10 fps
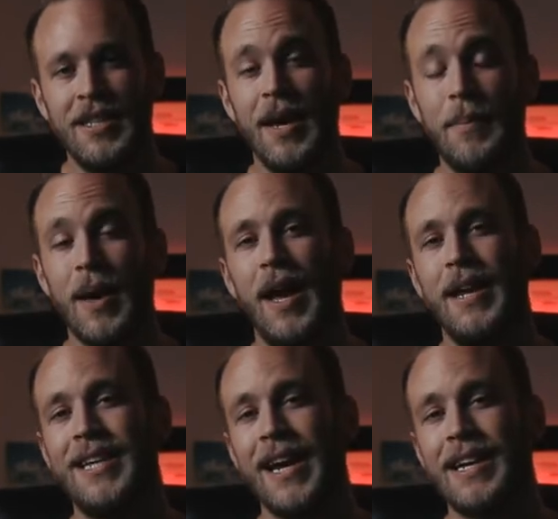Tip
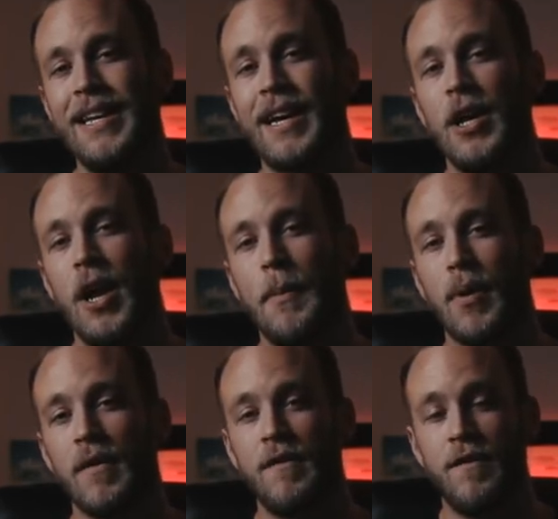and technique
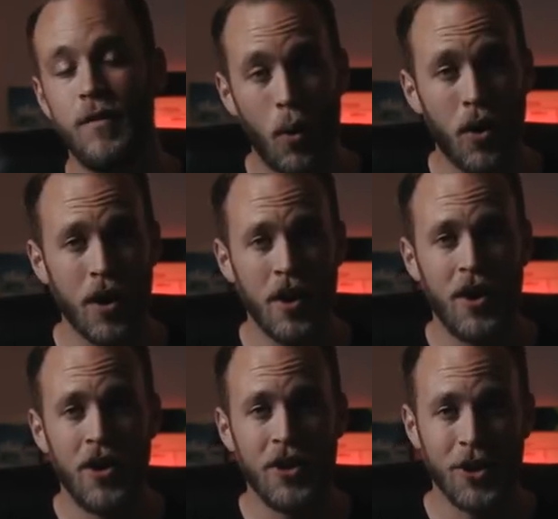number four,
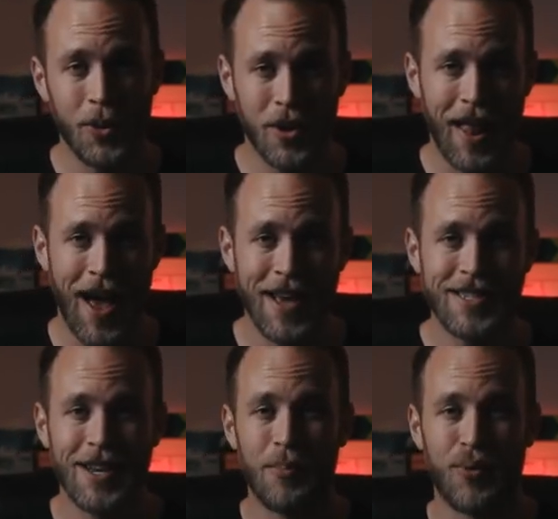
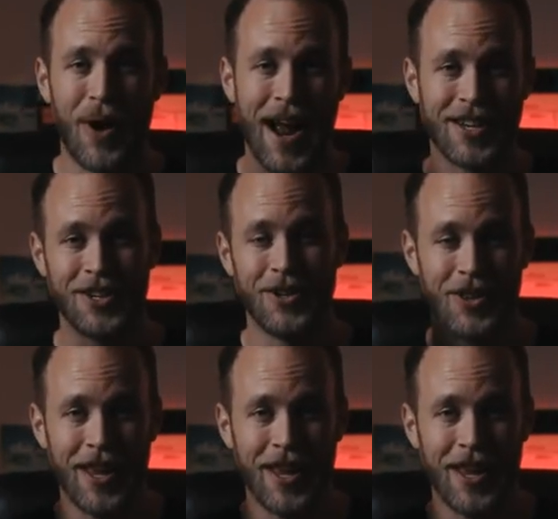utilize practical